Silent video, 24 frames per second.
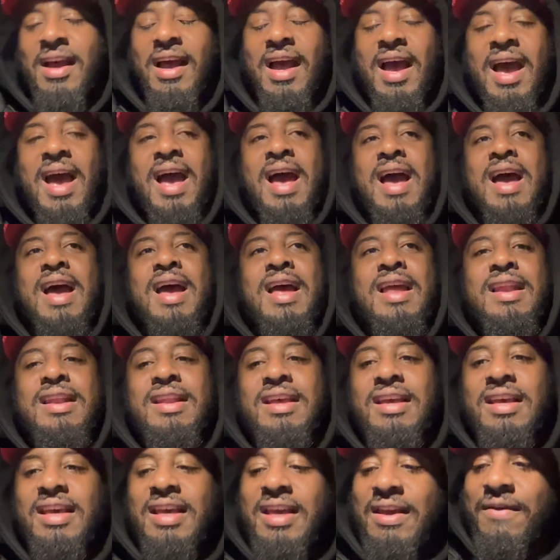And
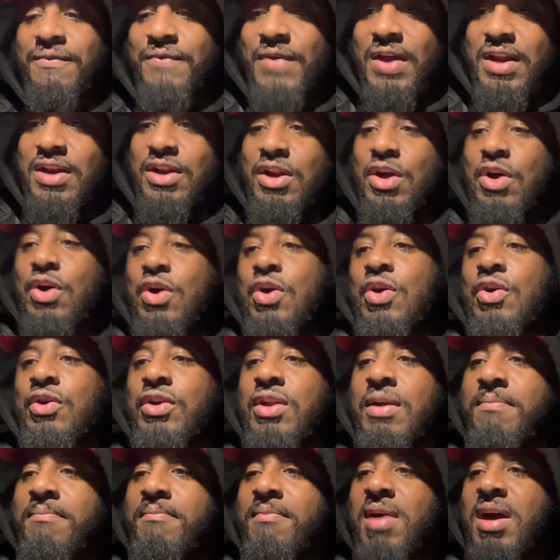even though
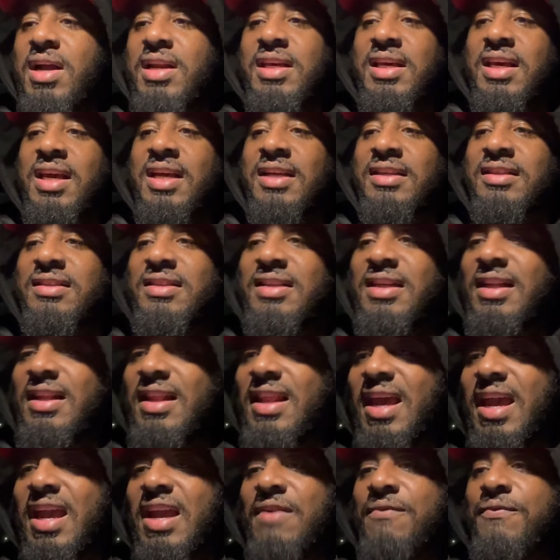the money is
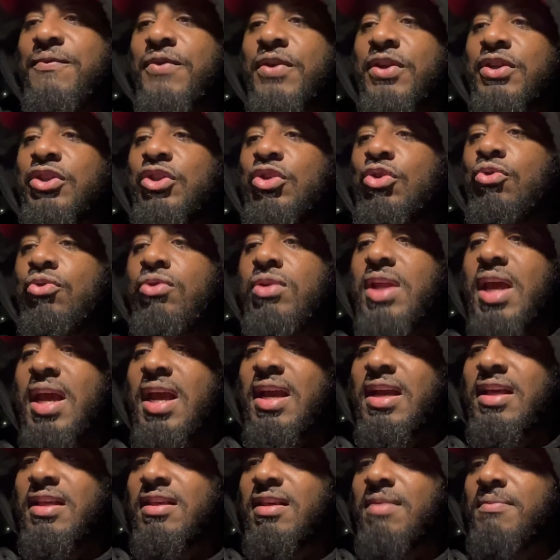delayed for two
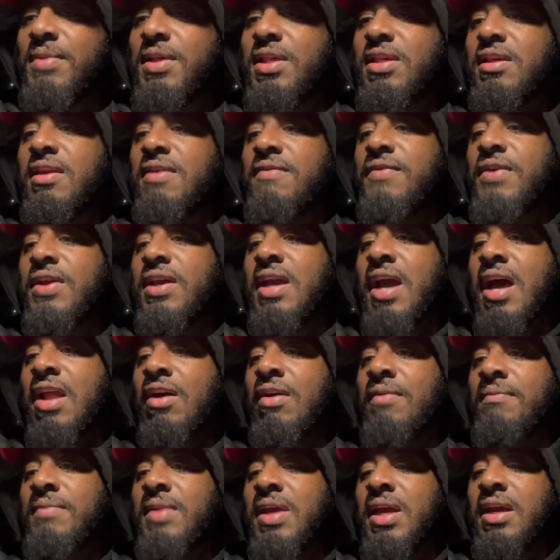days, let me see if it got
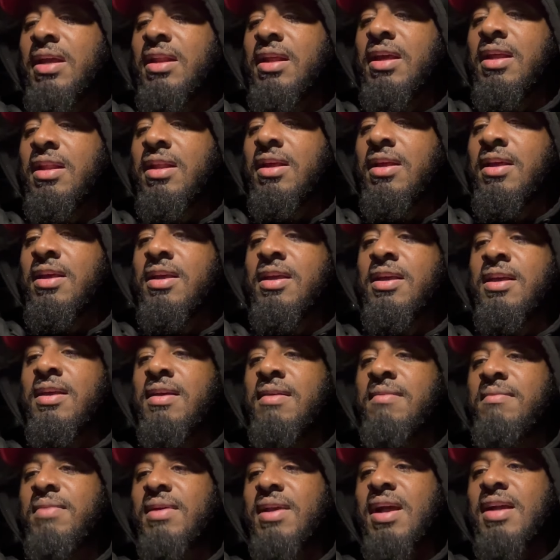updated.
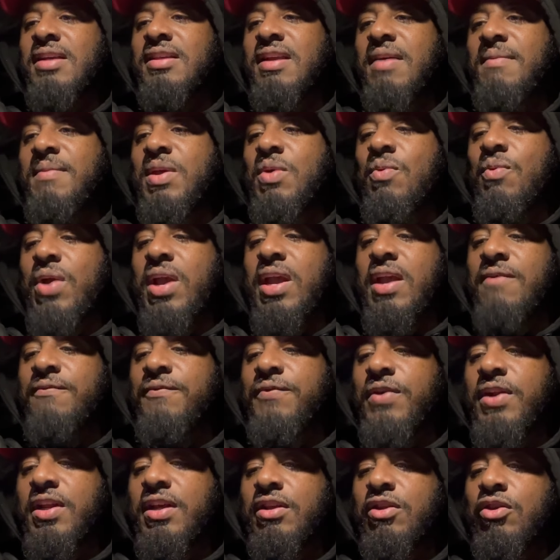Because I've been waiting
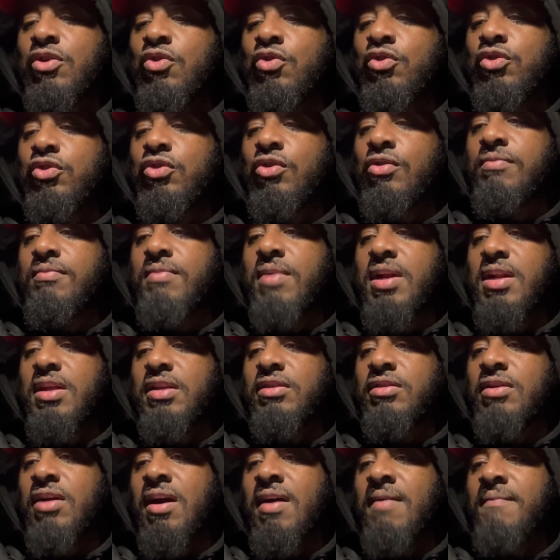for this YouTube money
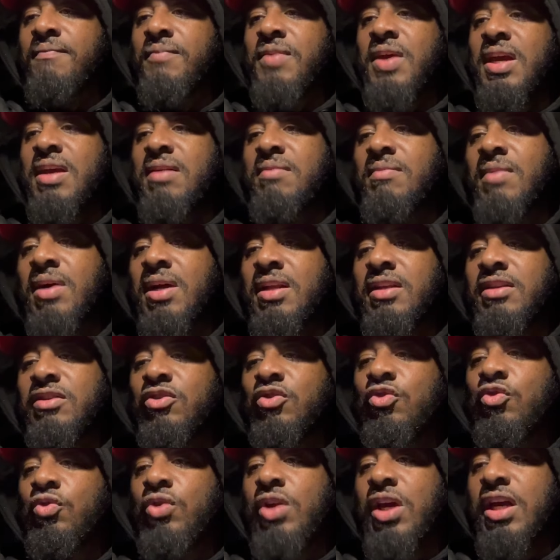to update, but it's
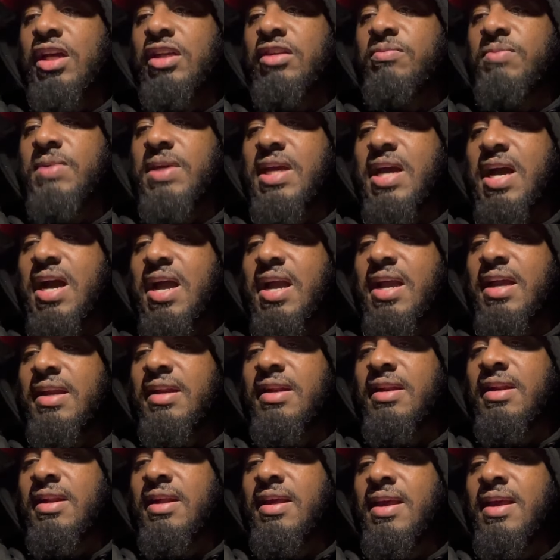two days behind.